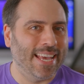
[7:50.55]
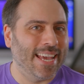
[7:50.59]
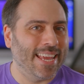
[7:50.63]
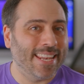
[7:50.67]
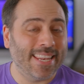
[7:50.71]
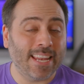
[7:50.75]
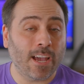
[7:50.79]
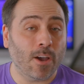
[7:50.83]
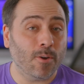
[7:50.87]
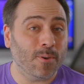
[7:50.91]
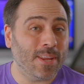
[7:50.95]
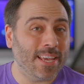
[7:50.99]

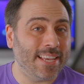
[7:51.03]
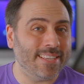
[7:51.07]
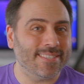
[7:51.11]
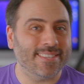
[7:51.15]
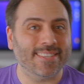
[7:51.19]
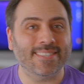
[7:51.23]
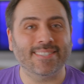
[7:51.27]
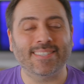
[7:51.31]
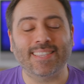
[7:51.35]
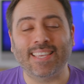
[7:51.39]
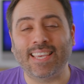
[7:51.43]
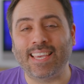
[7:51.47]
Nowadays,
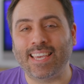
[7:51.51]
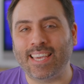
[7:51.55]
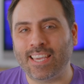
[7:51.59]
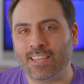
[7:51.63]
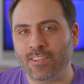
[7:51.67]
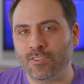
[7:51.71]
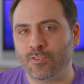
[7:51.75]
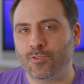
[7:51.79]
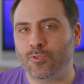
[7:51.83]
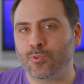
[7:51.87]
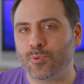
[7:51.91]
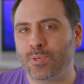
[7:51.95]
it's the
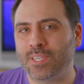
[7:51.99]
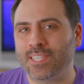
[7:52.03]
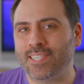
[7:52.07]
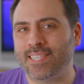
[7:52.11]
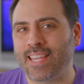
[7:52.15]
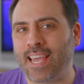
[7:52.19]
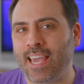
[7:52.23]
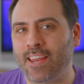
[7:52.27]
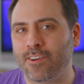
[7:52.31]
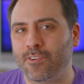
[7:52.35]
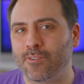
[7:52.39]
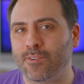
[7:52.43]
industry
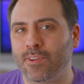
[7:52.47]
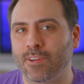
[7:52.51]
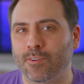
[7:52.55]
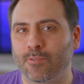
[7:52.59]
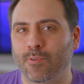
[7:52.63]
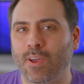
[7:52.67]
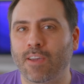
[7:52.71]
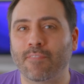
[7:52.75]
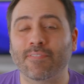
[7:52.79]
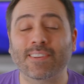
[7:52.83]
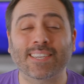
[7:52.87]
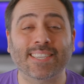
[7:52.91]
standard in
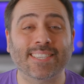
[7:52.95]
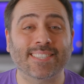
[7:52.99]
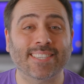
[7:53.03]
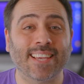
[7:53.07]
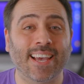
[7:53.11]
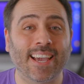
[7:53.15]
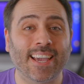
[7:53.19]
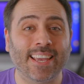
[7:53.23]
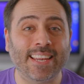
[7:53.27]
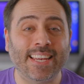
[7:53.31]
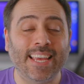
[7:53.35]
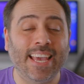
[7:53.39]
graphic
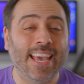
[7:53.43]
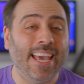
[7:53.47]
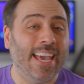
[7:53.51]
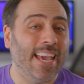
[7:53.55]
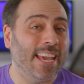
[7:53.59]
design,